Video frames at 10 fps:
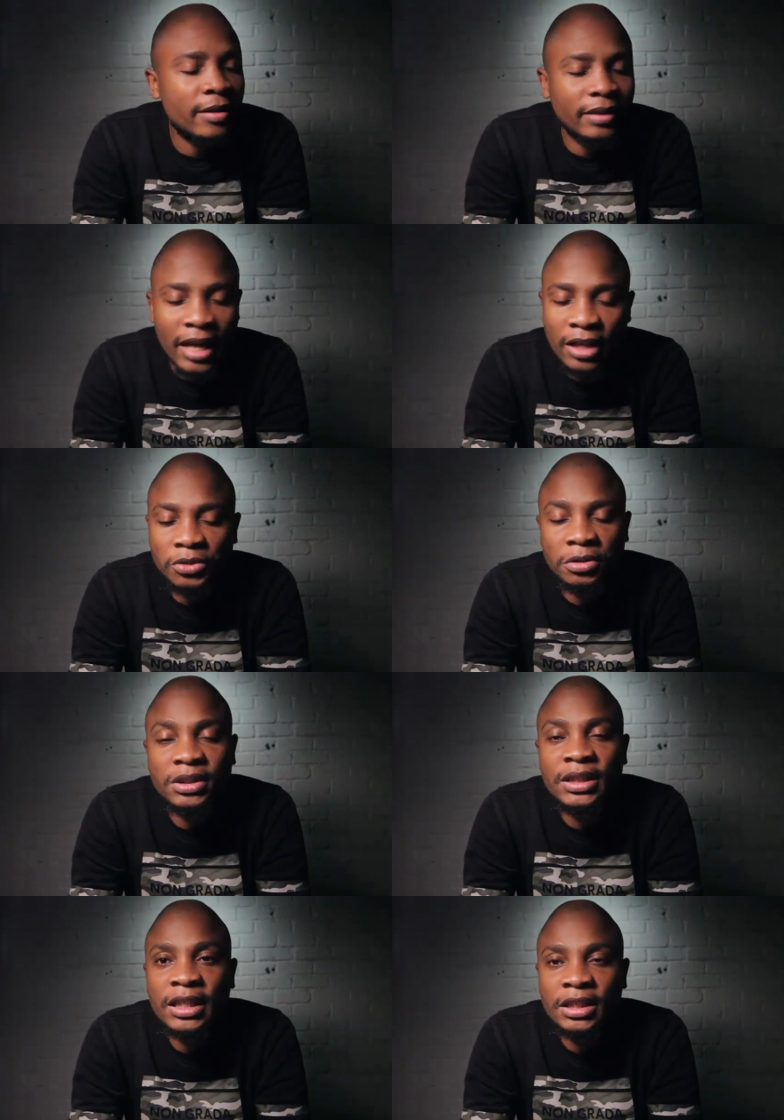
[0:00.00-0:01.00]
The
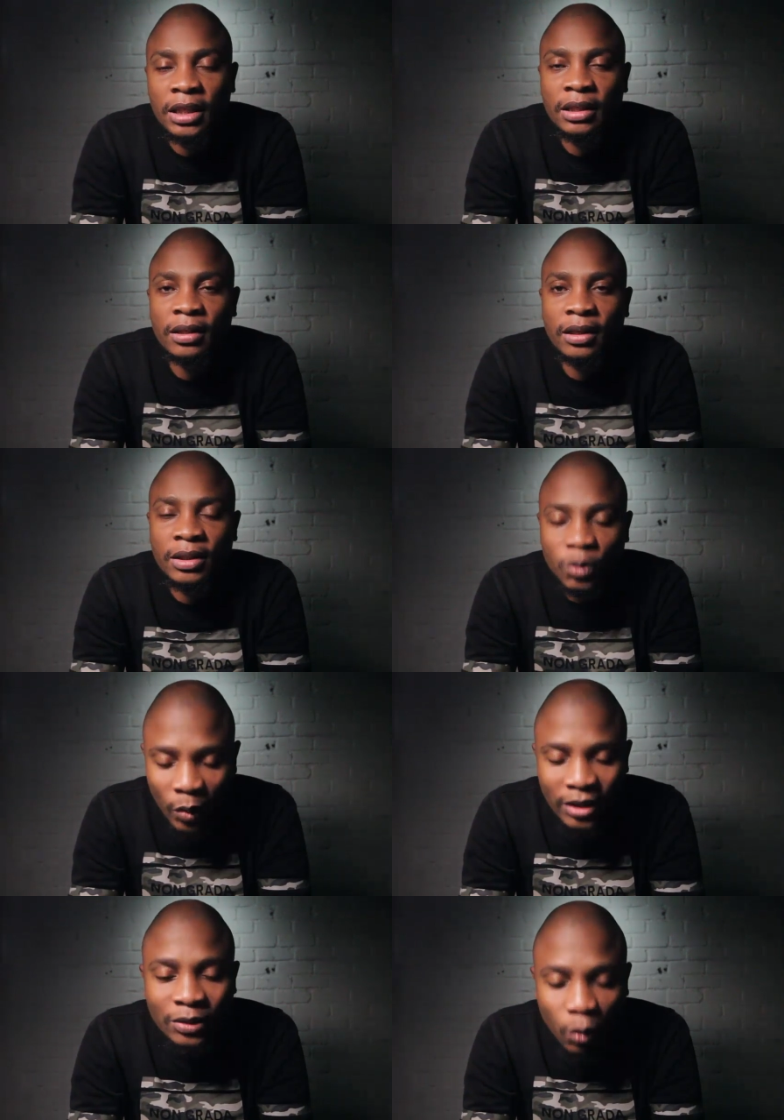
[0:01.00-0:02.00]
association is
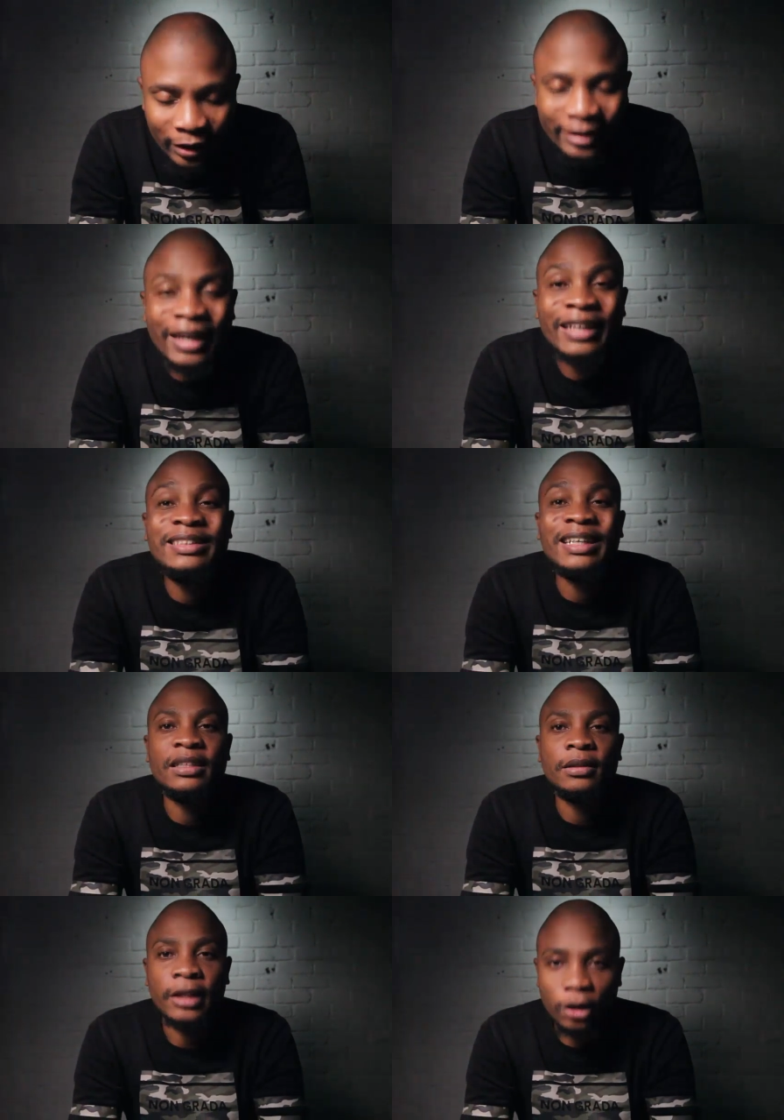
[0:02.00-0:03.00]
what
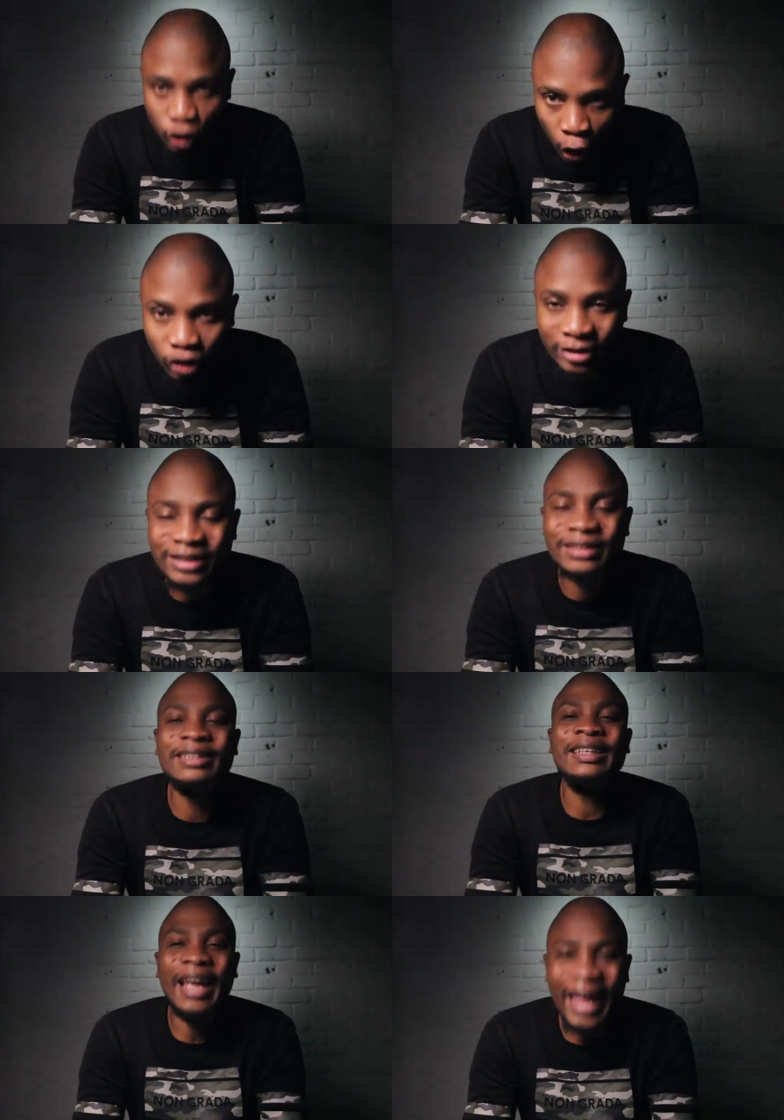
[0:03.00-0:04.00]
created the
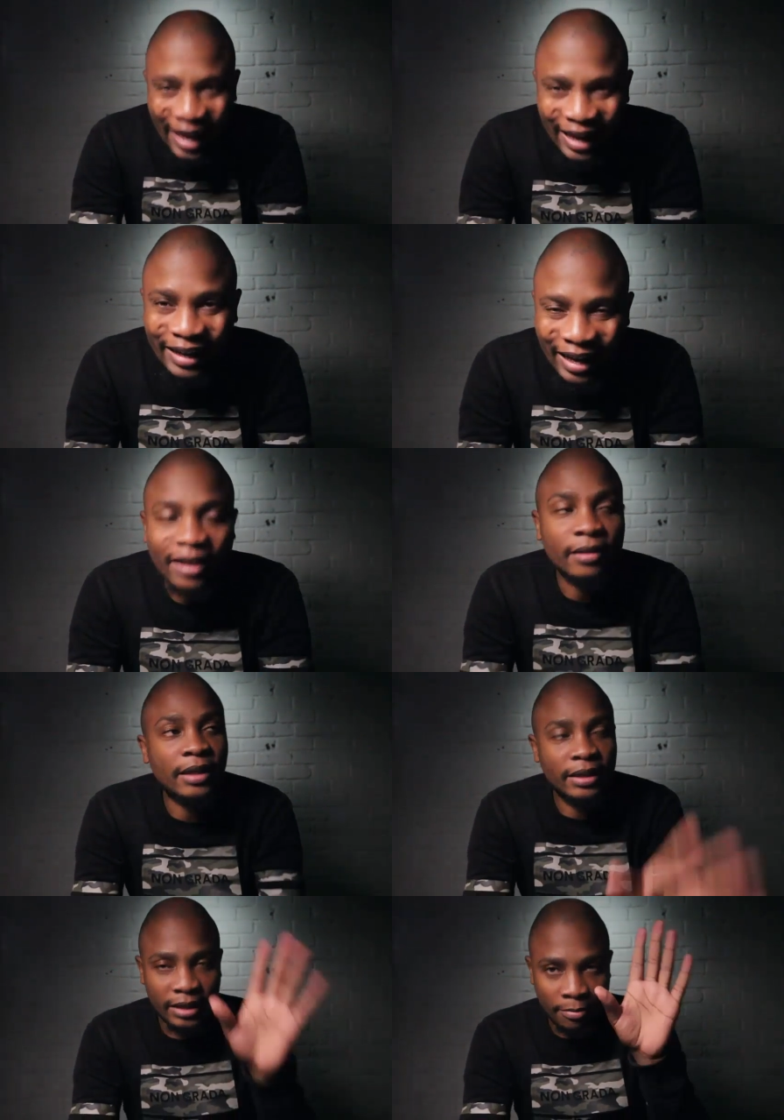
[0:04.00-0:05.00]
doctrine error
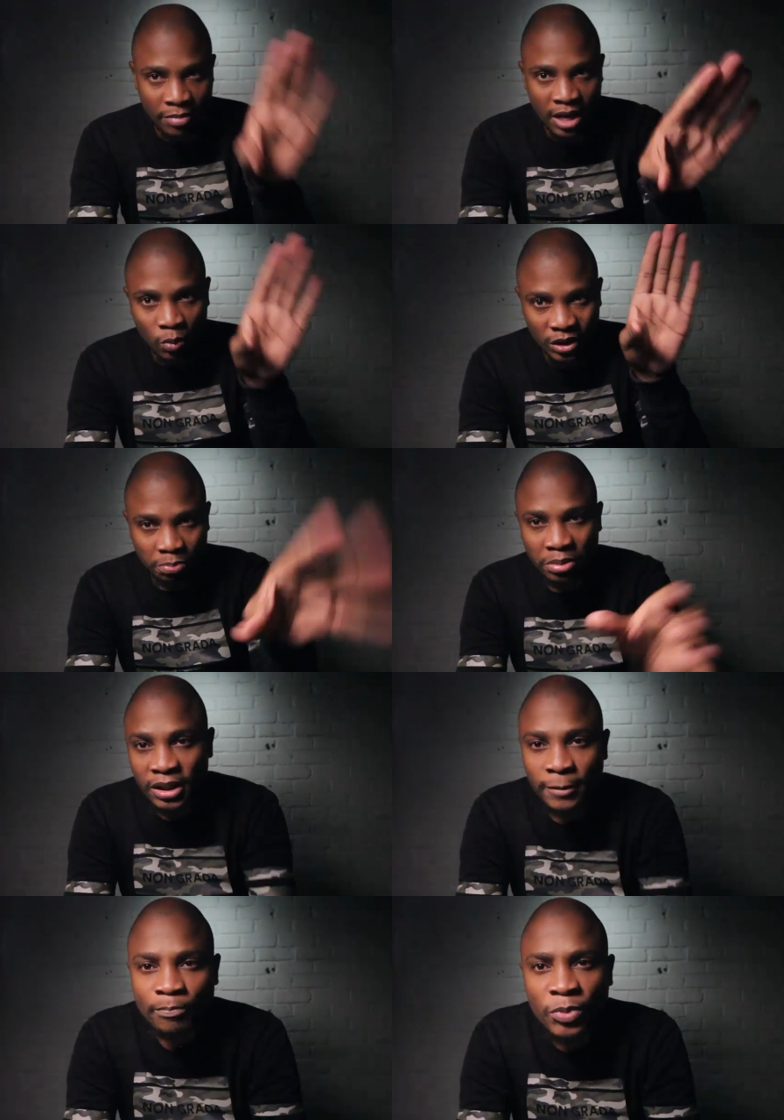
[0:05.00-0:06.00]
that the man was
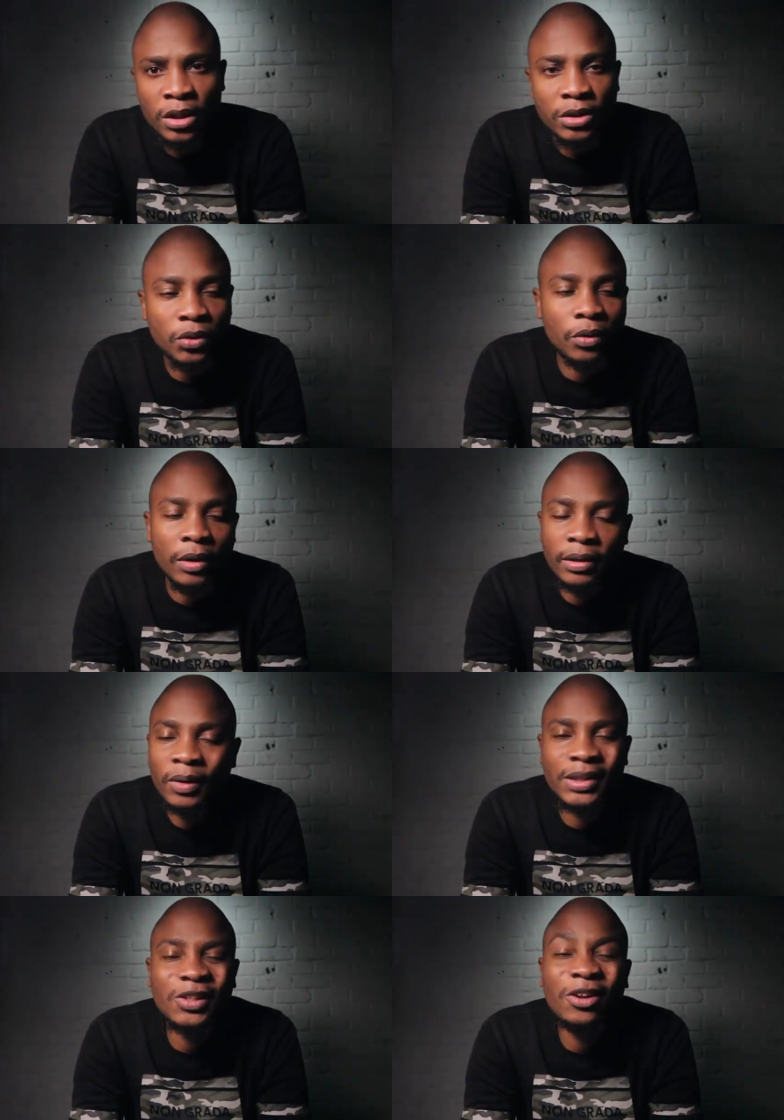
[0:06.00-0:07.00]
speaking. So
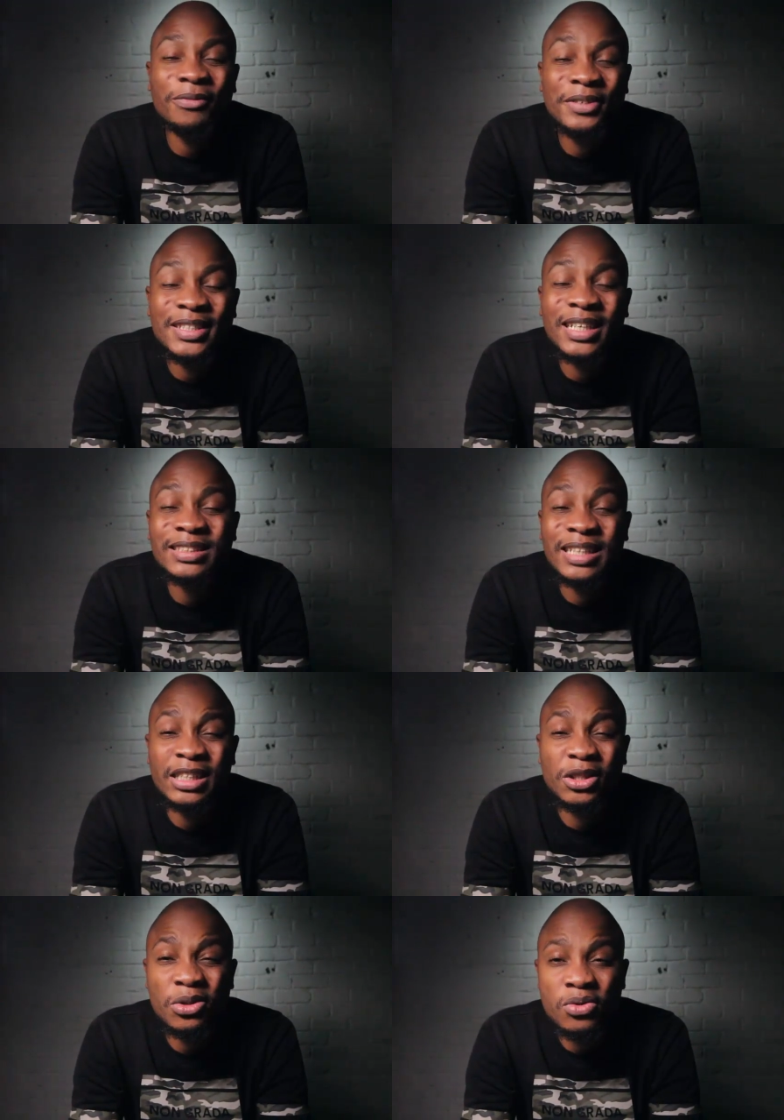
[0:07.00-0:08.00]
there was a lot of insults
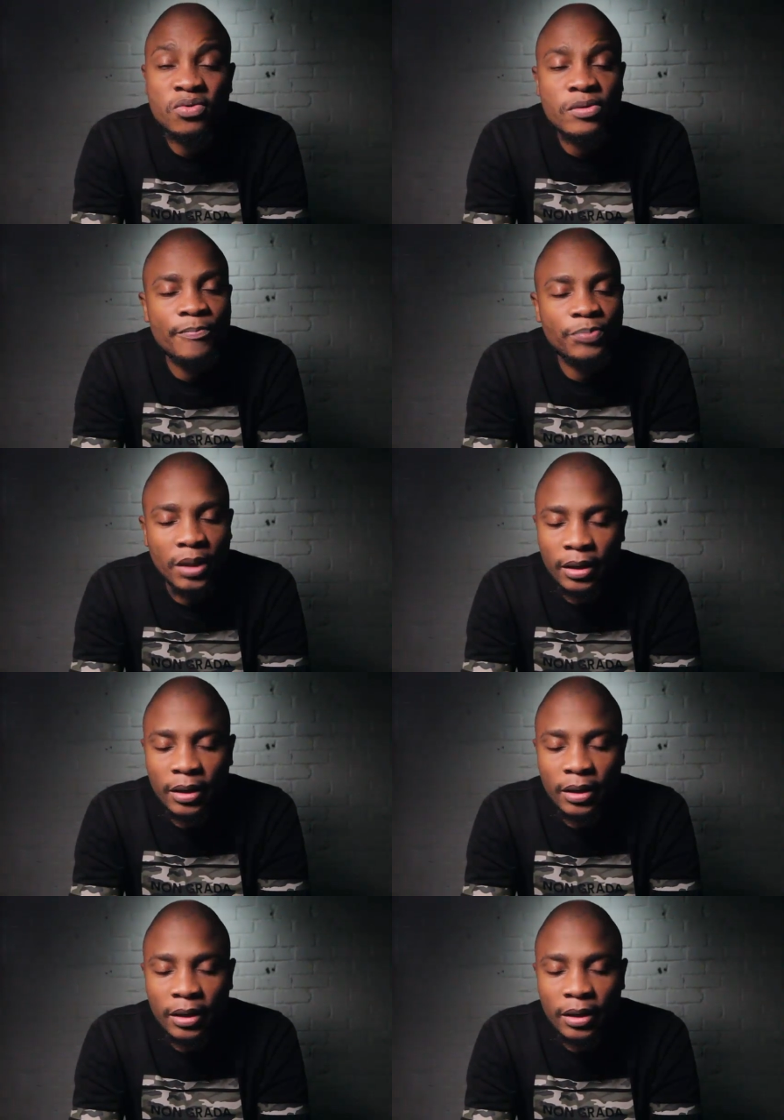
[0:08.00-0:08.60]
that he threw.